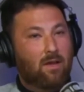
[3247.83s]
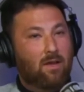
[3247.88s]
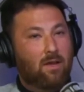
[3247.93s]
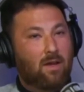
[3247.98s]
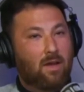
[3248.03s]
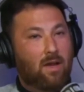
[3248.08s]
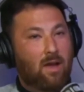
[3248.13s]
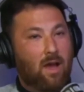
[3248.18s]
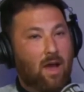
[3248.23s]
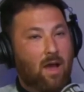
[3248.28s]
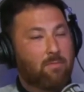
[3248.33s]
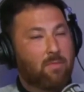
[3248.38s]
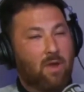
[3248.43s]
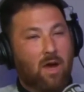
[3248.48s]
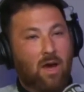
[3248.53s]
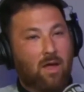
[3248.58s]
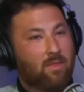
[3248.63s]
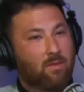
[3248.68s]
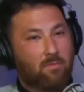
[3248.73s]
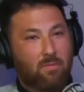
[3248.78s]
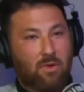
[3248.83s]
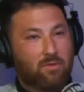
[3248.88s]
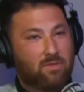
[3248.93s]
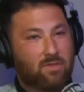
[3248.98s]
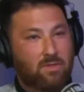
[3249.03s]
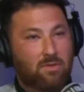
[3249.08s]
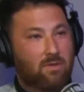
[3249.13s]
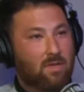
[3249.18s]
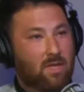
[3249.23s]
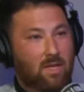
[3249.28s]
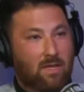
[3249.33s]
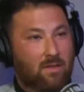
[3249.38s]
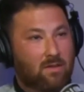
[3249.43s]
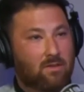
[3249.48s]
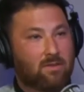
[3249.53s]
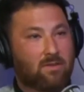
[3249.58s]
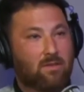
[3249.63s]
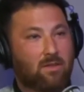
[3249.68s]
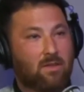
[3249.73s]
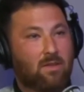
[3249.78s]
I'm not the most unique.
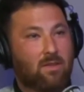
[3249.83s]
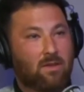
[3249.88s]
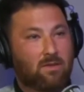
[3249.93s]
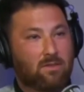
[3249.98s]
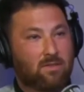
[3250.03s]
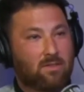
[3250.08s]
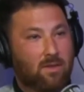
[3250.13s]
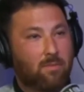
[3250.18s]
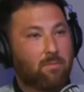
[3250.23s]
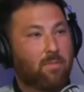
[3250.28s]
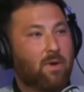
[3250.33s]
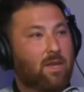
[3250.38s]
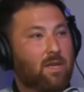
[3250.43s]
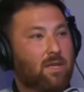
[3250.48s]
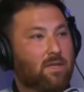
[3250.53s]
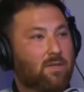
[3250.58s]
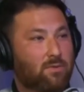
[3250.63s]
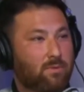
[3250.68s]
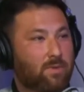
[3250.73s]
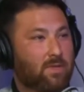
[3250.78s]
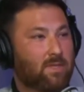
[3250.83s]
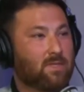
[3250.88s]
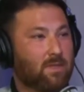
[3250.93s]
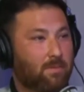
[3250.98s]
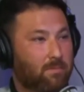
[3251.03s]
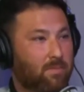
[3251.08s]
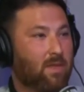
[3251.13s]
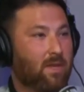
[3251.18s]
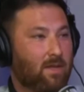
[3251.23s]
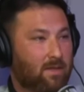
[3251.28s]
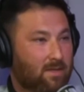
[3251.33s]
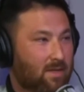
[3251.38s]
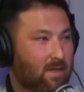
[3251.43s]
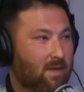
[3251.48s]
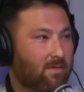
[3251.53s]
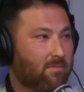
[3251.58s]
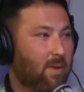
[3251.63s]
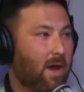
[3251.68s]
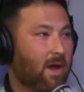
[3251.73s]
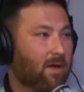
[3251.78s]
There's somebody doing something to give
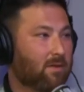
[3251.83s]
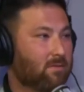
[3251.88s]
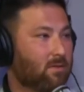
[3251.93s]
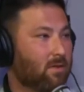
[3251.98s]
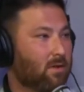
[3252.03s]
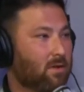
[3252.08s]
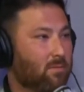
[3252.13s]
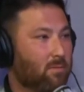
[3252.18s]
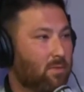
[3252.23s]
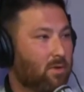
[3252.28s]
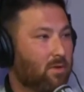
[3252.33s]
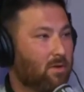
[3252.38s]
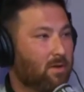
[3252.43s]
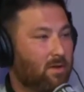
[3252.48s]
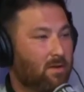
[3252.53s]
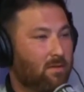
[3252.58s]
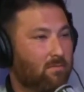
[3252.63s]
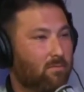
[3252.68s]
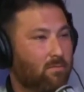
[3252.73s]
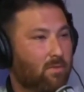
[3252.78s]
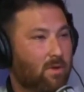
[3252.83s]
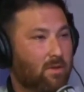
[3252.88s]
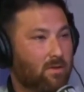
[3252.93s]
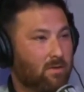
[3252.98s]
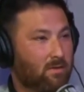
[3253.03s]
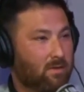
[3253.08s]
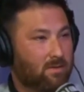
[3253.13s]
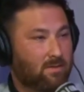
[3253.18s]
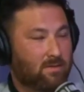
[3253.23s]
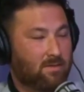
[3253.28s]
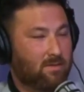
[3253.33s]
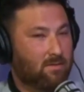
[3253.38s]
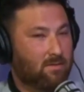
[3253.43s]
back to our community, whether it's